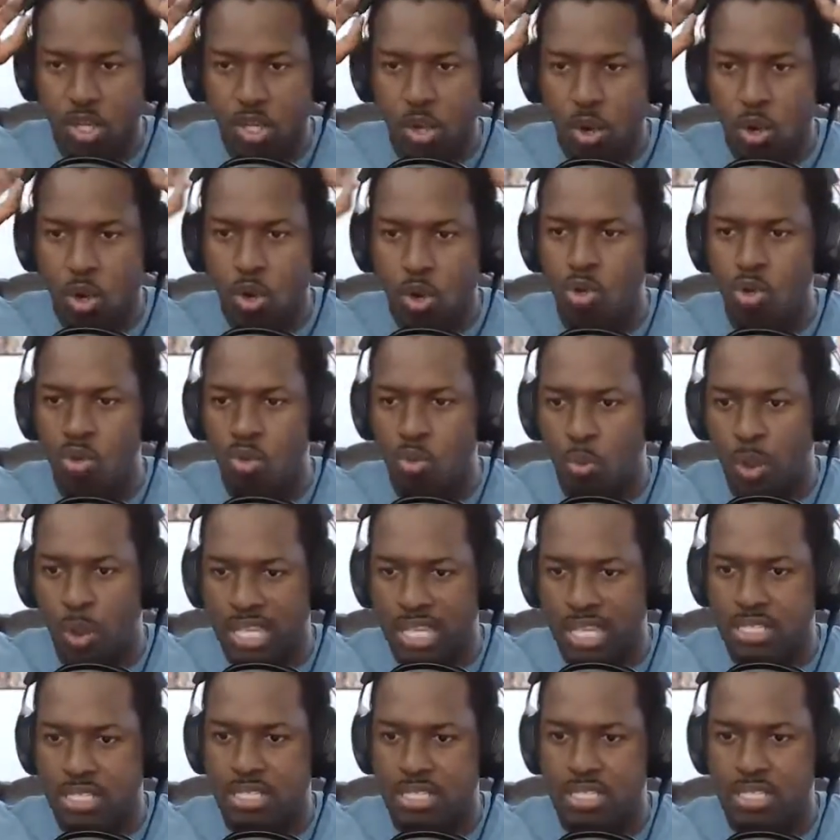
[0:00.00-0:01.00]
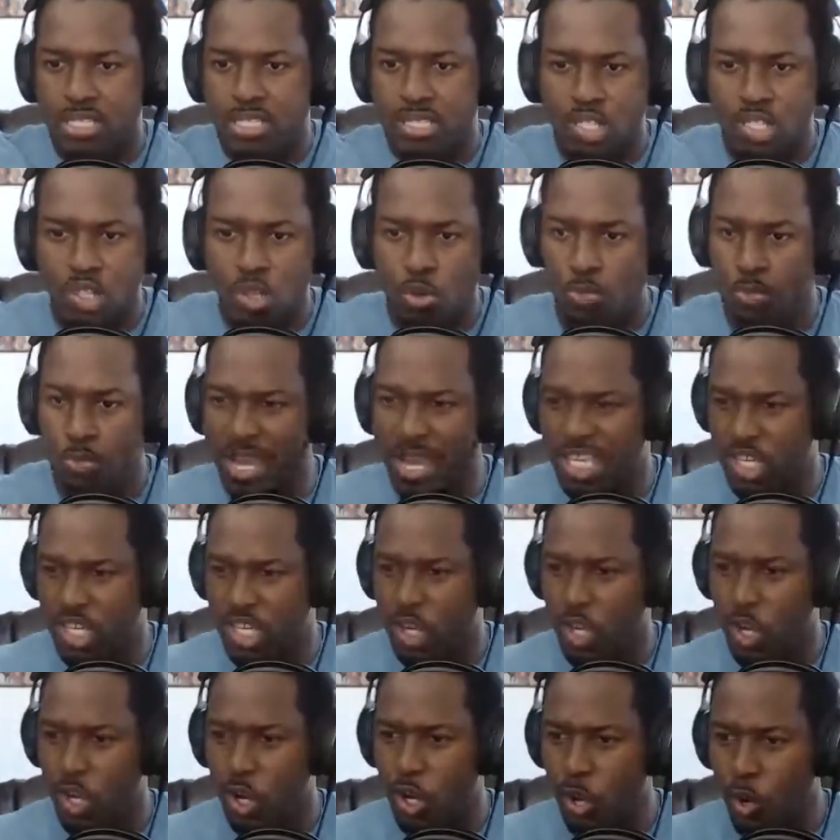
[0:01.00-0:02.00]
old Western New
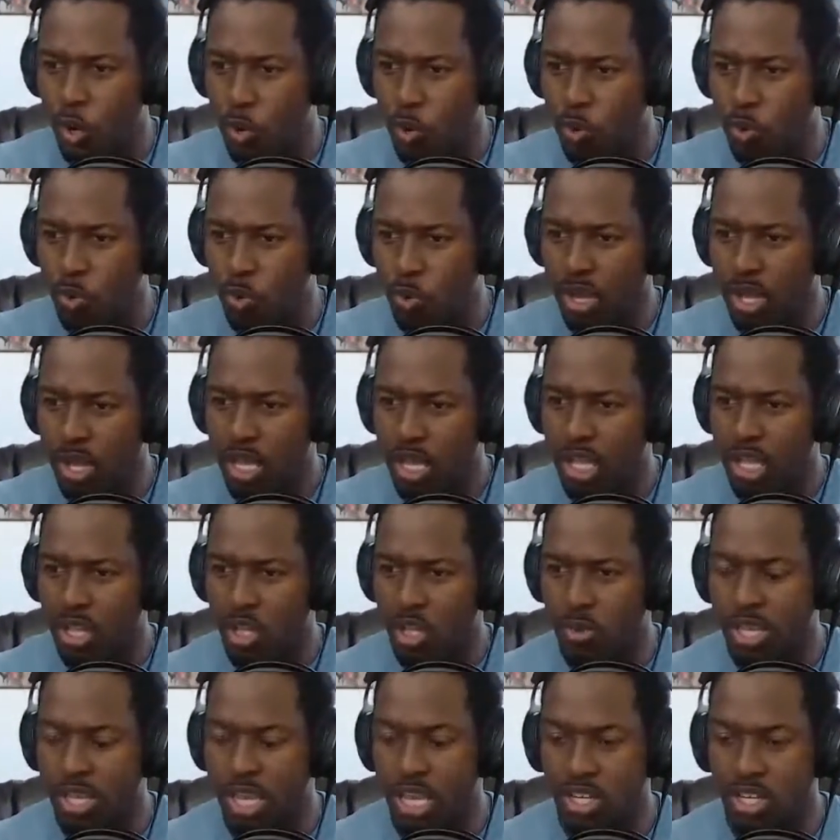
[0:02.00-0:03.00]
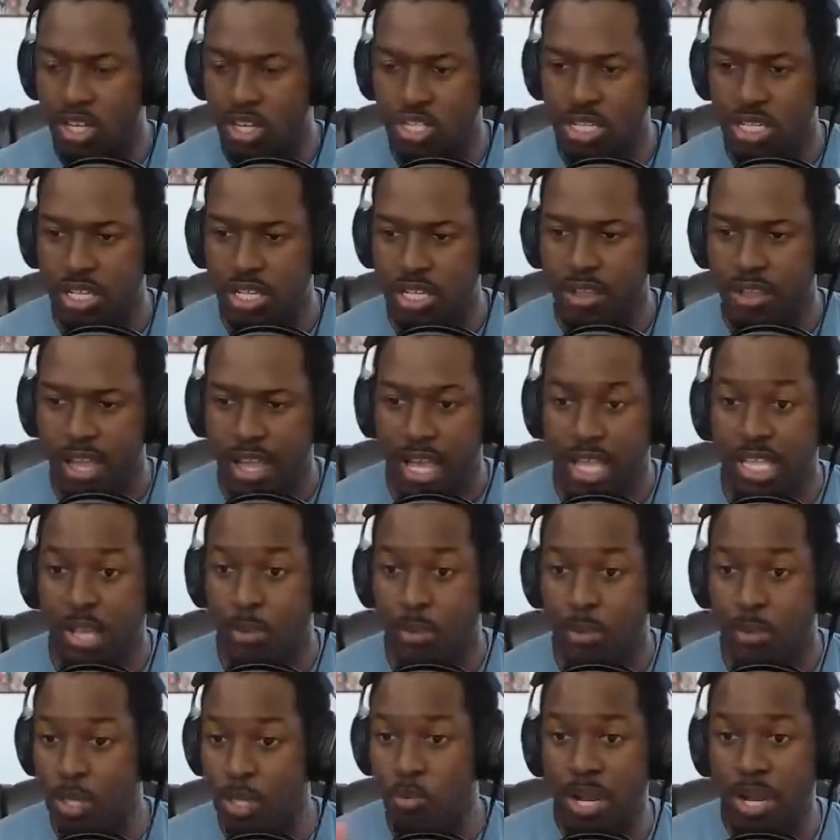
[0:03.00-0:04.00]
Mexico location, and
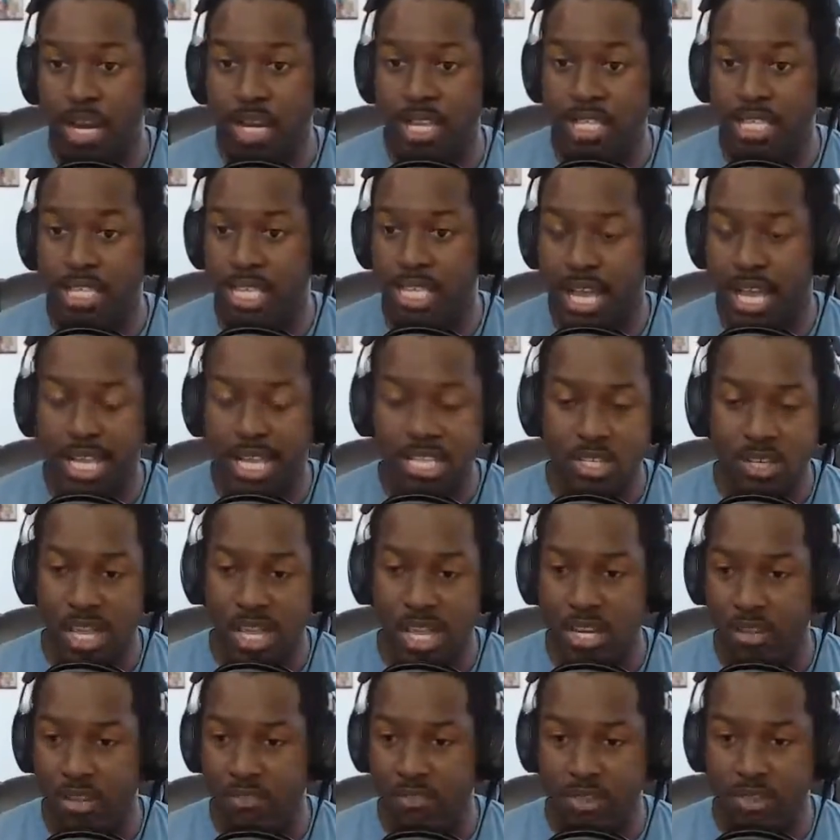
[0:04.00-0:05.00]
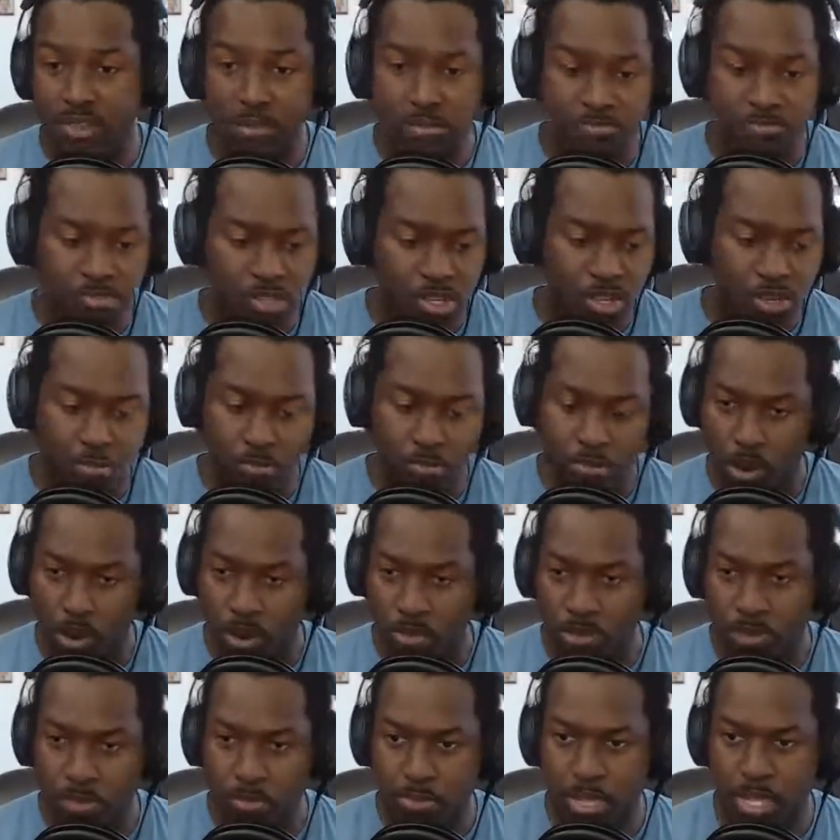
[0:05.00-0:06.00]
then when you went inside to any of the
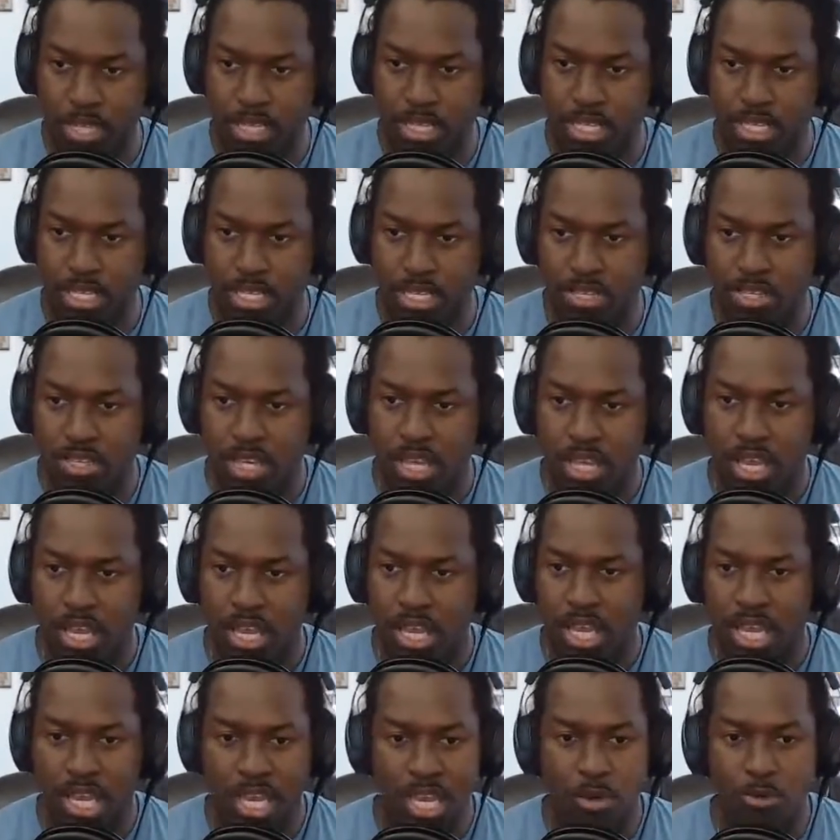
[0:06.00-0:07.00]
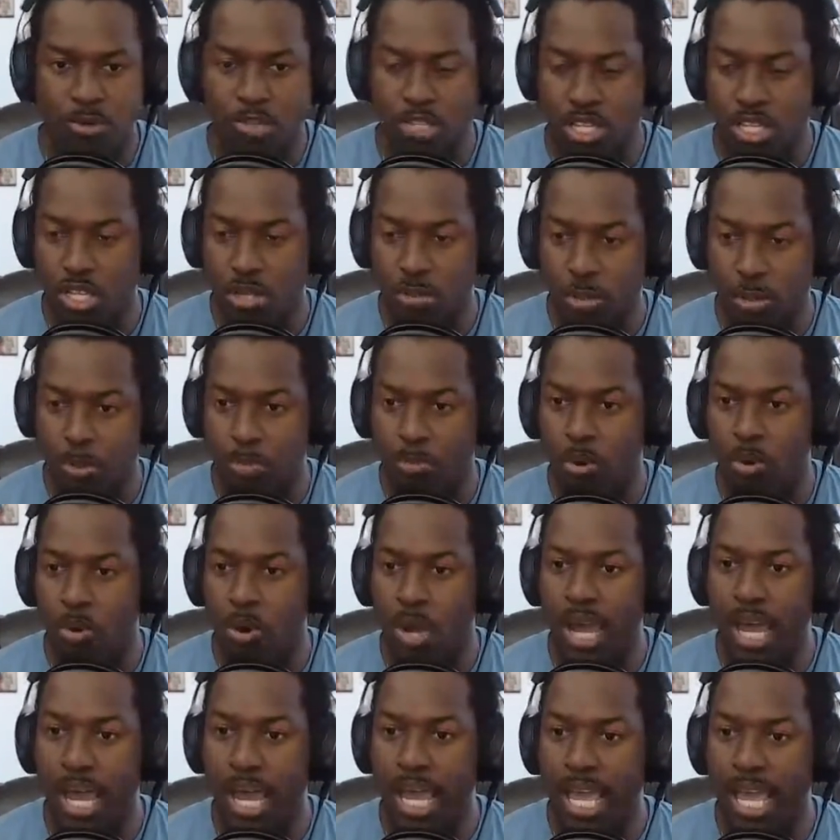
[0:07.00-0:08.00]
brothel places, it was a little bit more
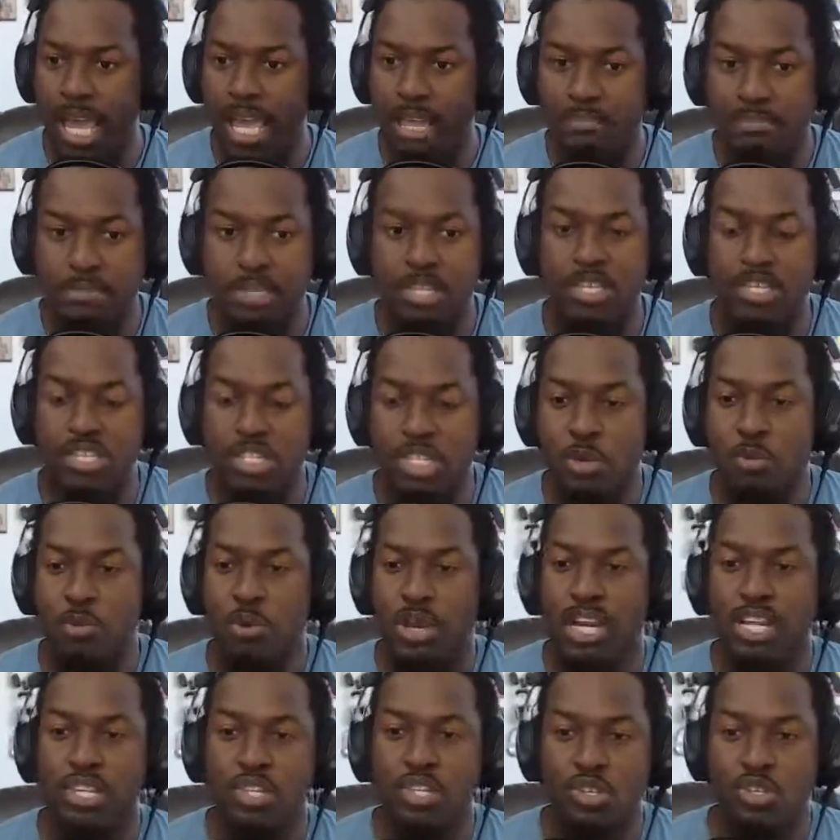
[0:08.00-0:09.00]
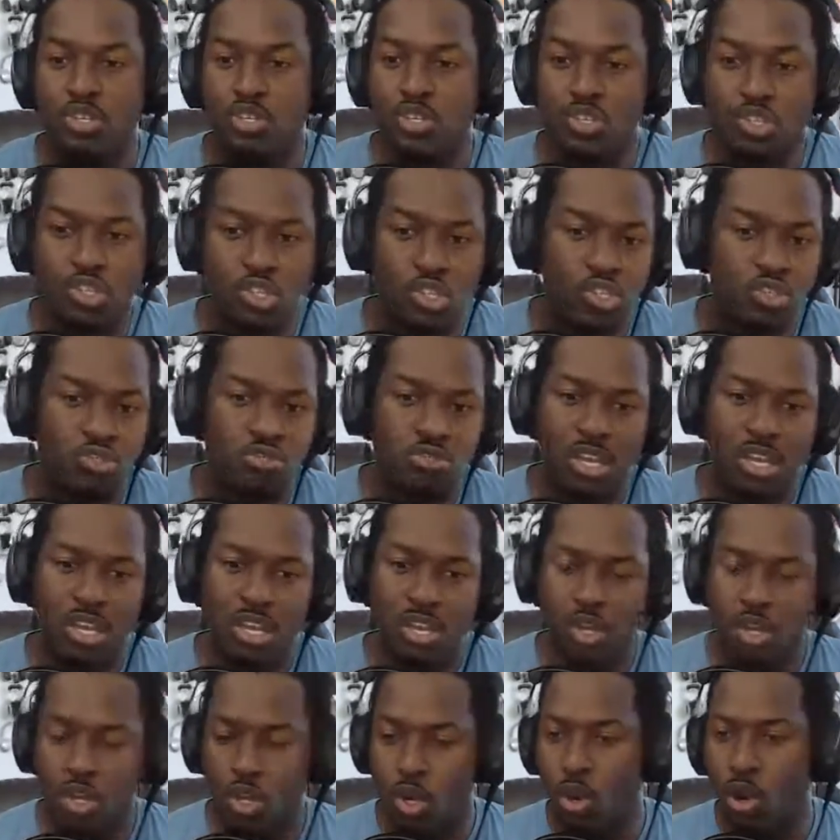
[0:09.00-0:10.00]
high end because they wanted you to just
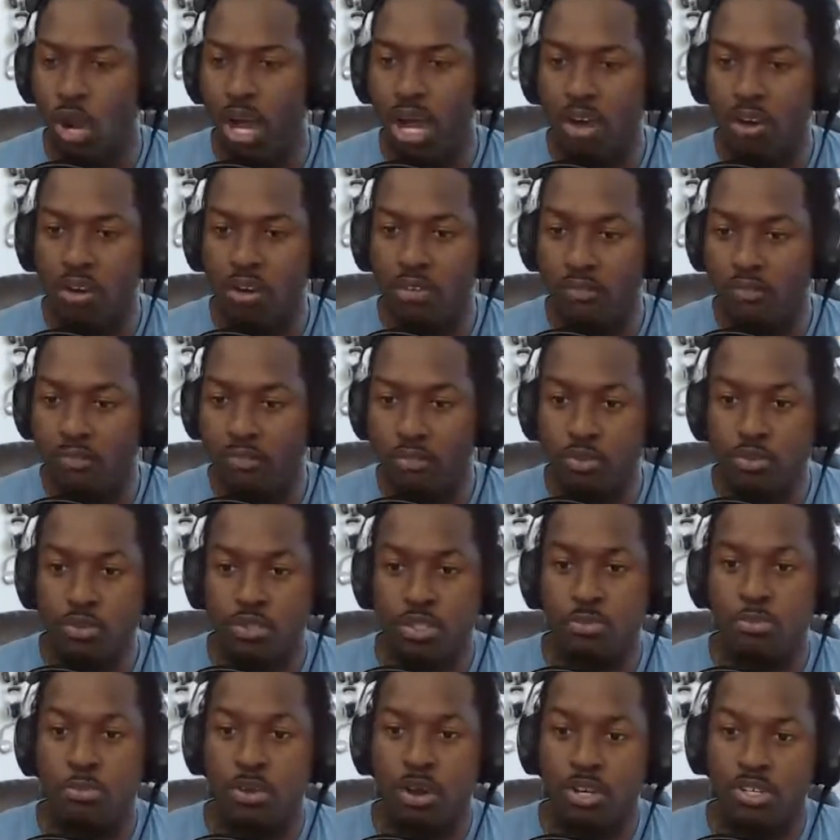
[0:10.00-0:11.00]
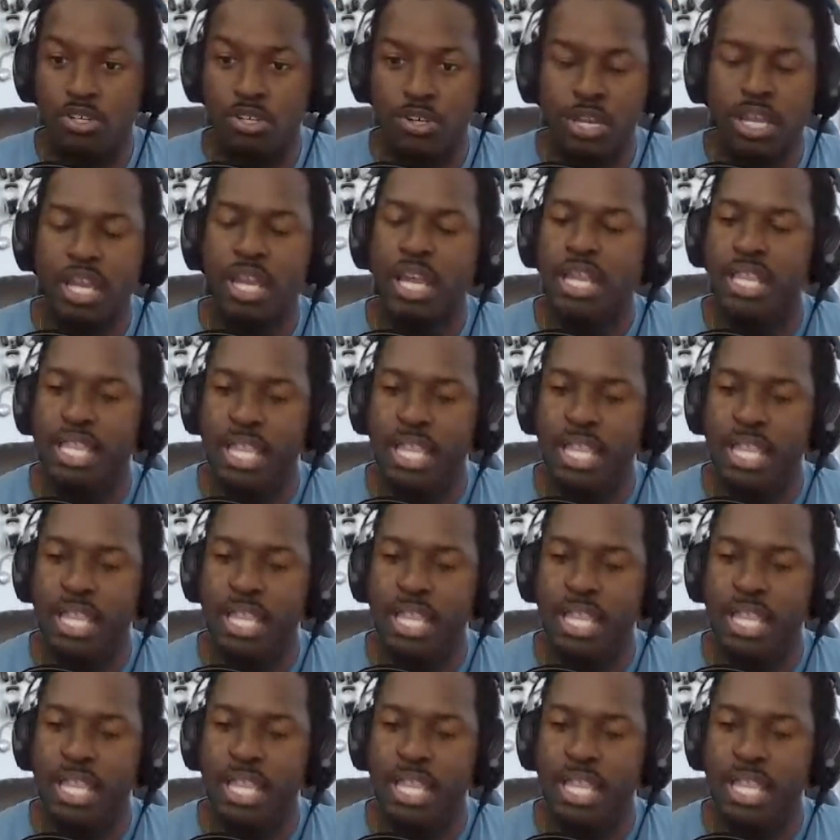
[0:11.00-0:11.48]
go out on full debauchery.